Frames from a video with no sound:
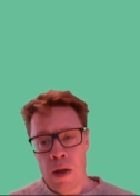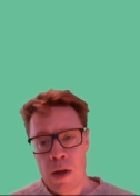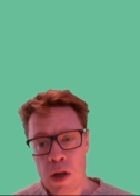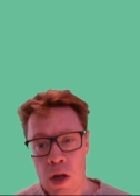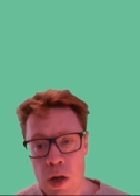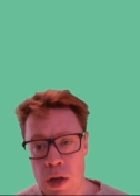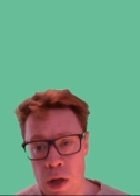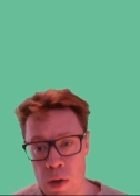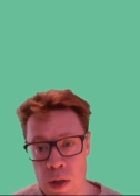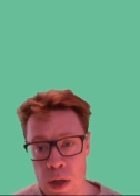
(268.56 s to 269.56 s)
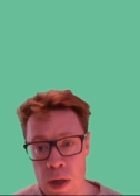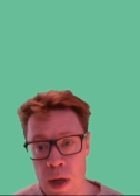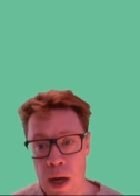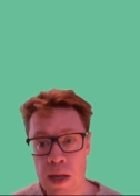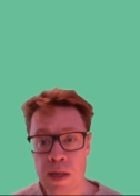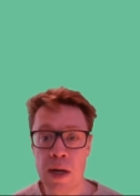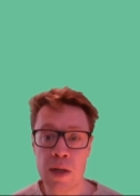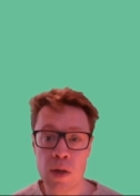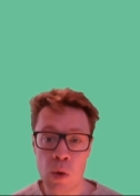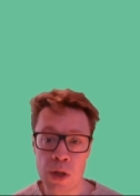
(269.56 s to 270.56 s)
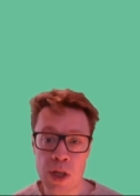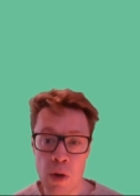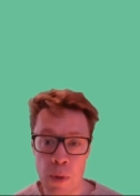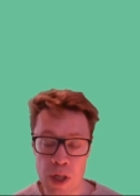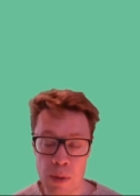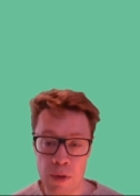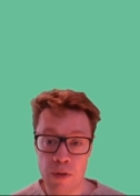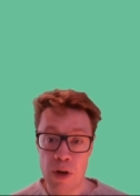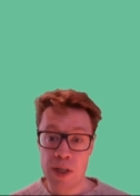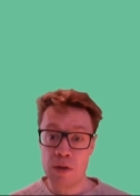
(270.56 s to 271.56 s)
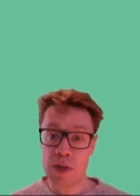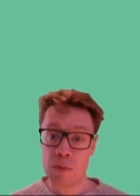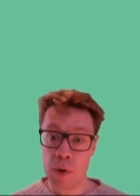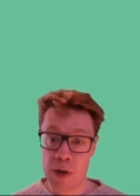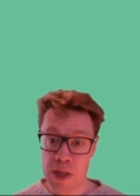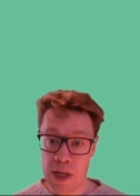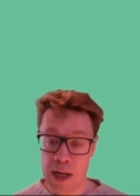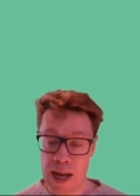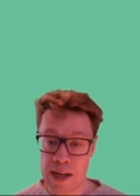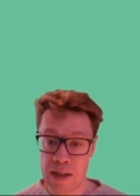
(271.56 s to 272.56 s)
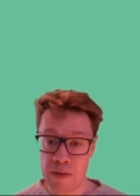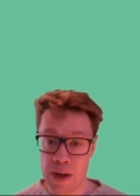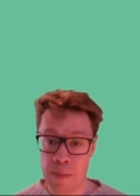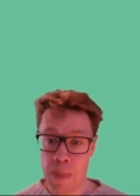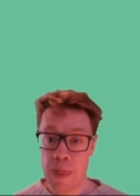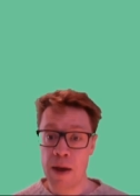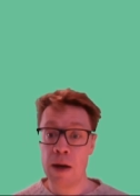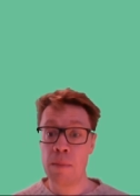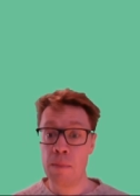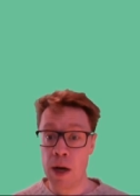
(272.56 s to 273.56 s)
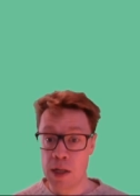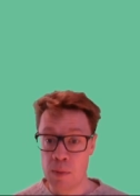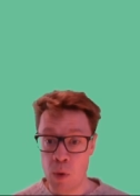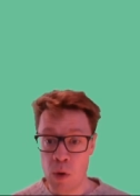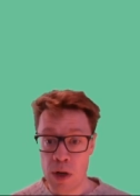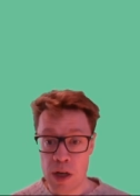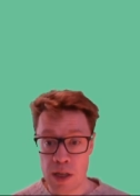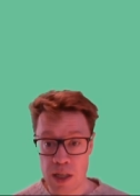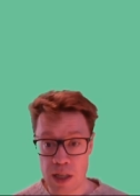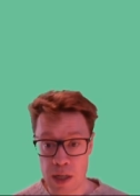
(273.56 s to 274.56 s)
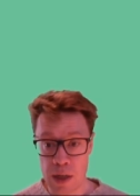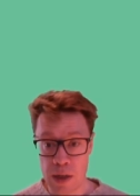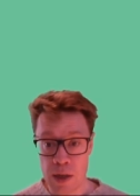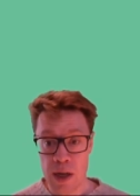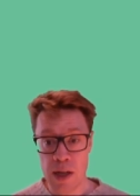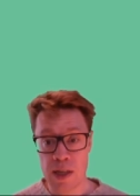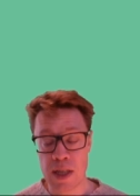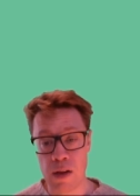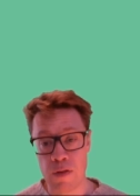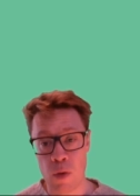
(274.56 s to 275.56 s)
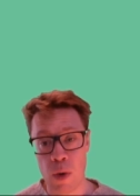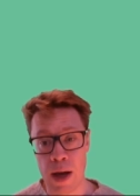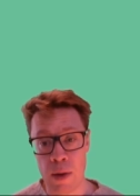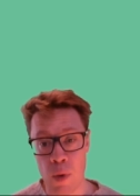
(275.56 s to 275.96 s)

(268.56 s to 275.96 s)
The good news is that it's also possible for us to respond collectively in a much more considered and self-aware